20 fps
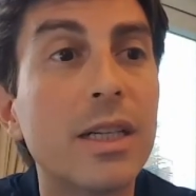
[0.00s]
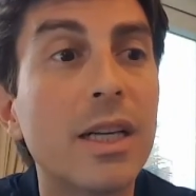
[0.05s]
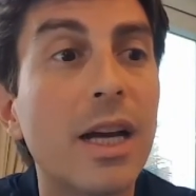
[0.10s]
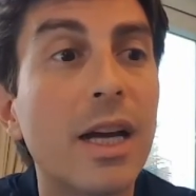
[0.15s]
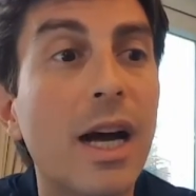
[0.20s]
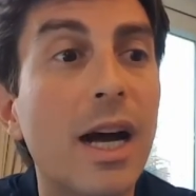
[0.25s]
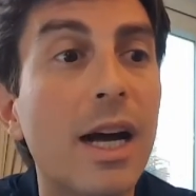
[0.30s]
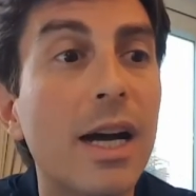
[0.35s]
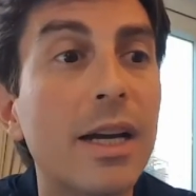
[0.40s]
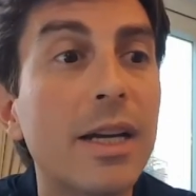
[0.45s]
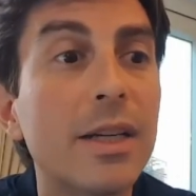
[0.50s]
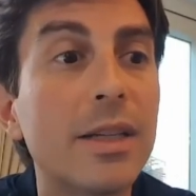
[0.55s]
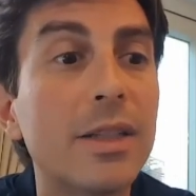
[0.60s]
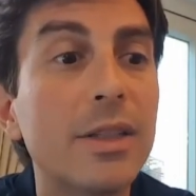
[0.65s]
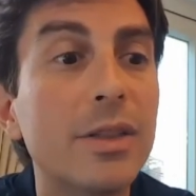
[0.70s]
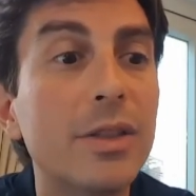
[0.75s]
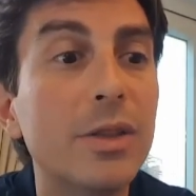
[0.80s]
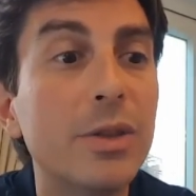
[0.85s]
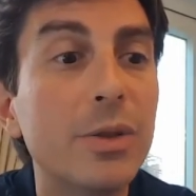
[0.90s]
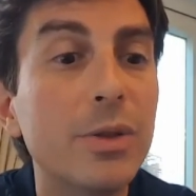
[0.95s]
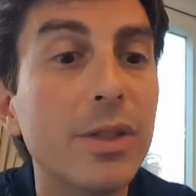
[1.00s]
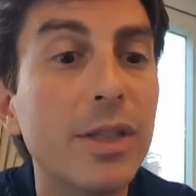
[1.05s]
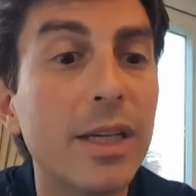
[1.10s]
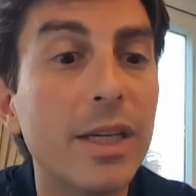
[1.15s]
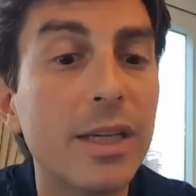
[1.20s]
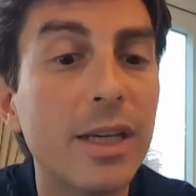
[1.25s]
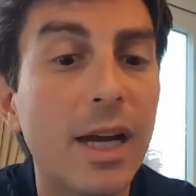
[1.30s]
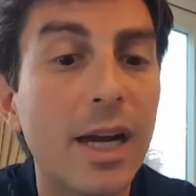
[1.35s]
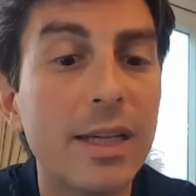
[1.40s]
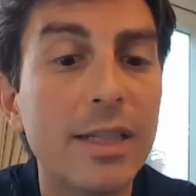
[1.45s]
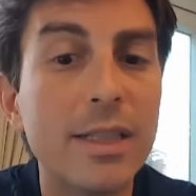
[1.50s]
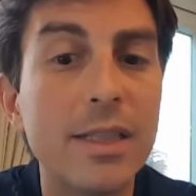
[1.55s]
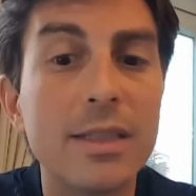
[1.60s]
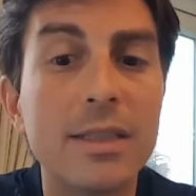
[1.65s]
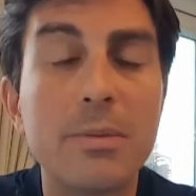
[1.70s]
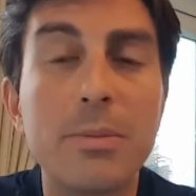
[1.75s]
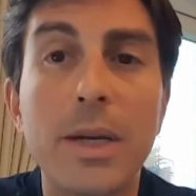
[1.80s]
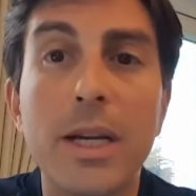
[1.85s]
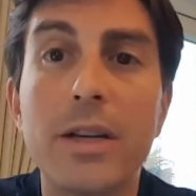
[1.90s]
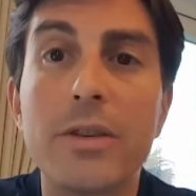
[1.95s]
I knew that I needed
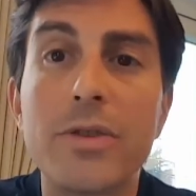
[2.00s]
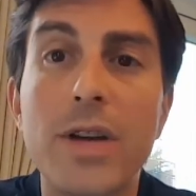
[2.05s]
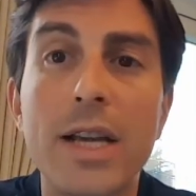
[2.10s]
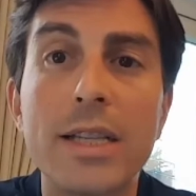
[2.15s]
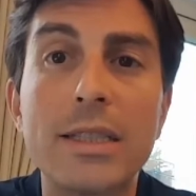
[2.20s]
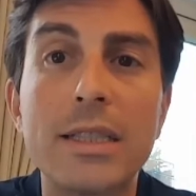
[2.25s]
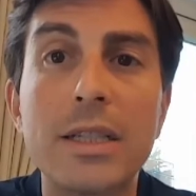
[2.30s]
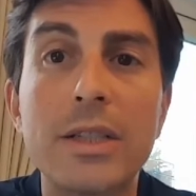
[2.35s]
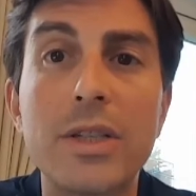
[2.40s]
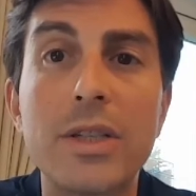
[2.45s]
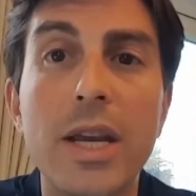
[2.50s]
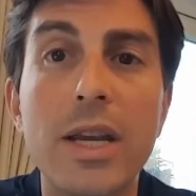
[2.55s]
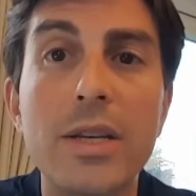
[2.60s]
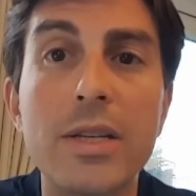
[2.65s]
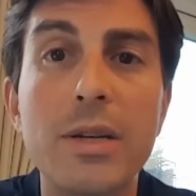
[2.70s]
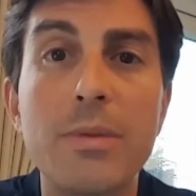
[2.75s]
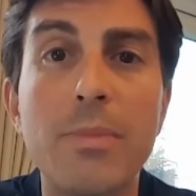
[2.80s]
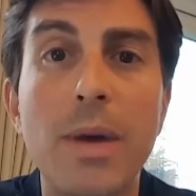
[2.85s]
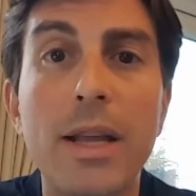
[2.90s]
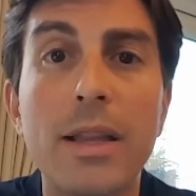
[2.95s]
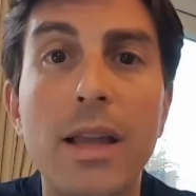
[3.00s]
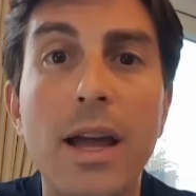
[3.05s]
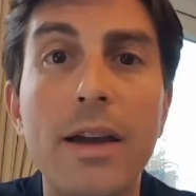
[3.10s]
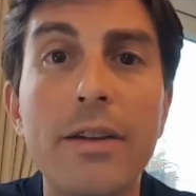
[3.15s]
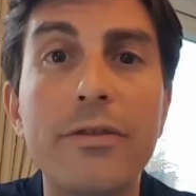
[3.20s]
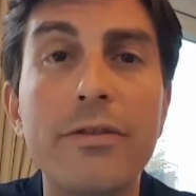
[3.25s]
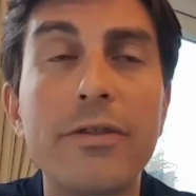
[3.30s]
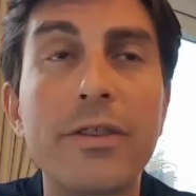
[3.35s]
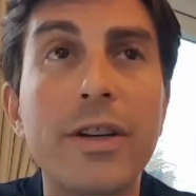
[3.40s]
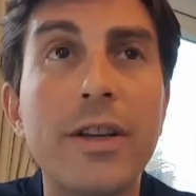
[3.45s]
to make a drastic change in my life.